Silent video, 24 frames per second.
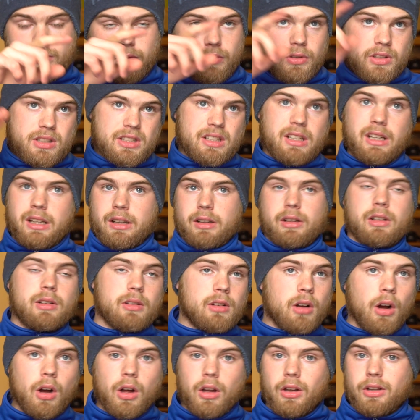visiting
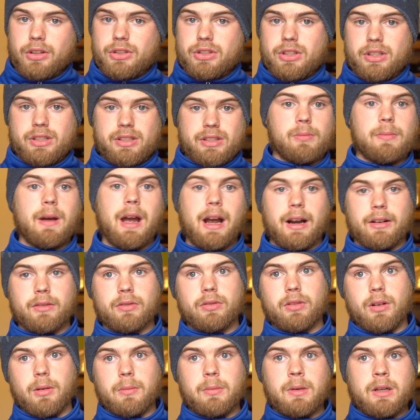colleges, back
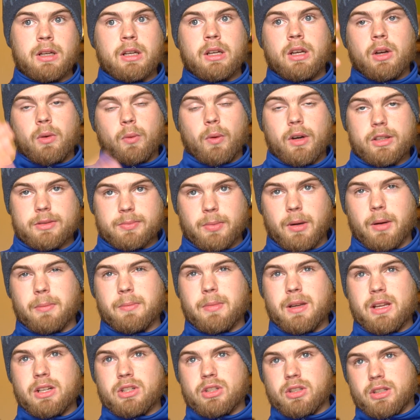from West Palm
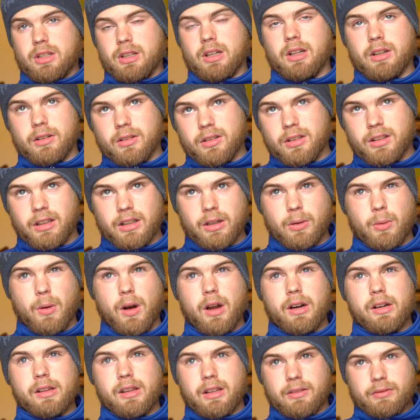Beach to
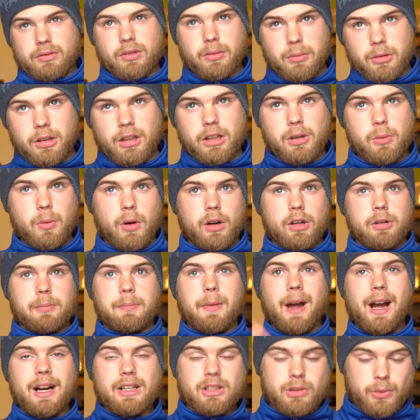Clearwater, and then from Clearwater
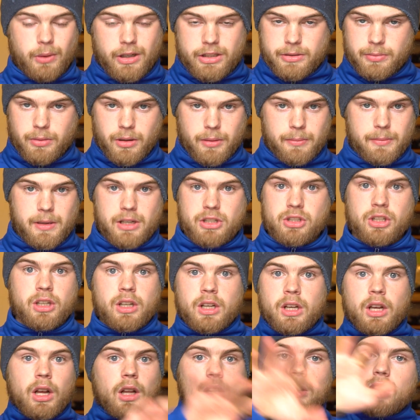back to West Palm Beach.
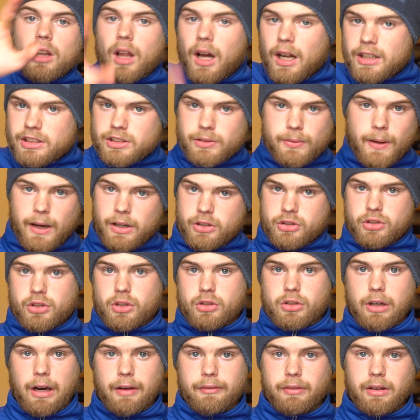Lots of
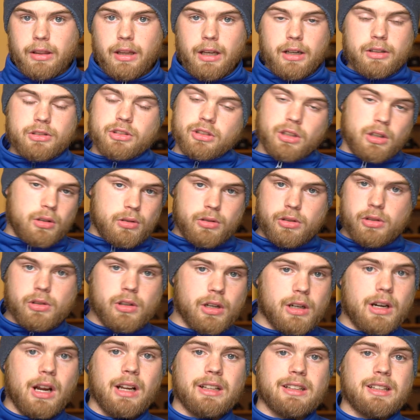extra driving there, so you
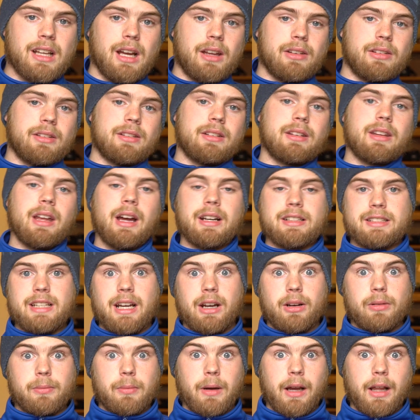could cut that
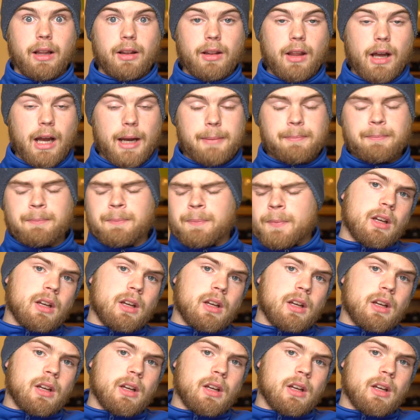down by a lot.